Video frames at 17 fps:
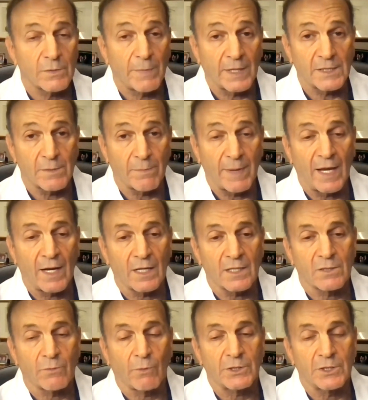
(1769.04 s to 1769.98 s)
a big debate
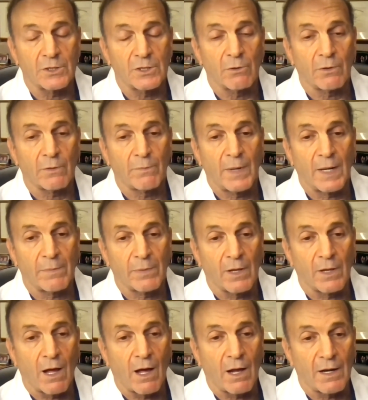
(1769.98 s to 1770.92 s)
as to what to do with
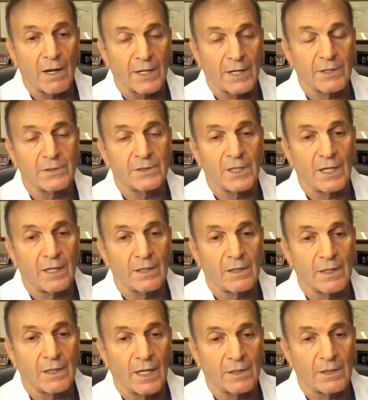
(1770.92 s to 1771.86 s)
people on Accutane
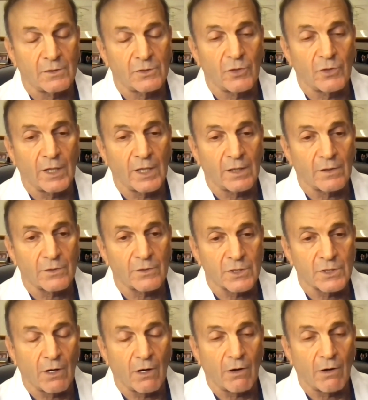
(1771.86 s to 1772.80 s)
and treating their
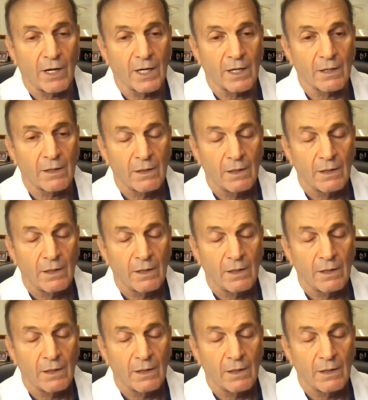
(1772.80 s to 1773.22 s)
scarring.